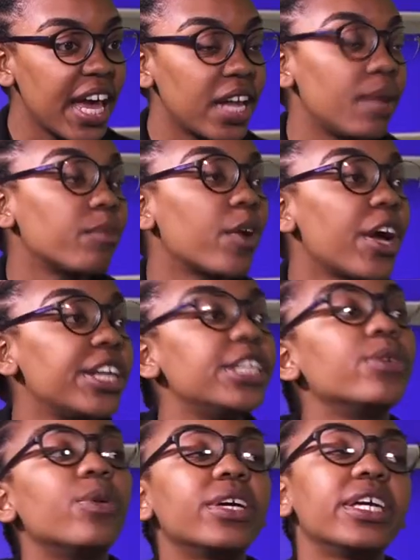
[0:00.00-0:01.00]
I'm currently
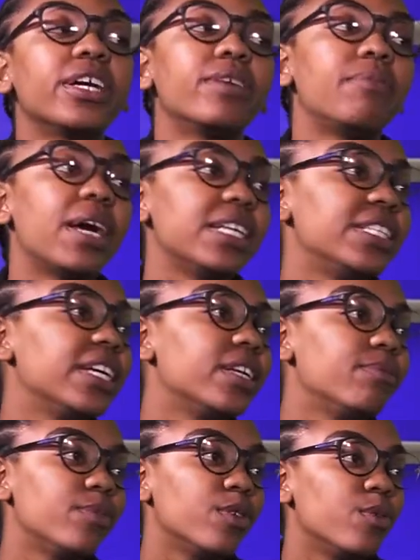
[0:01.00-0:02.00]
working on my
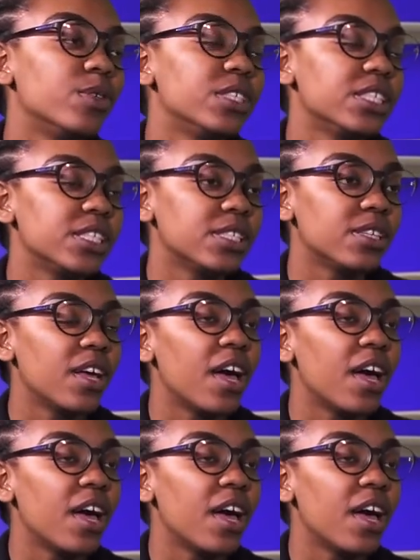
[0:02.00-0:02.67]
second book, which is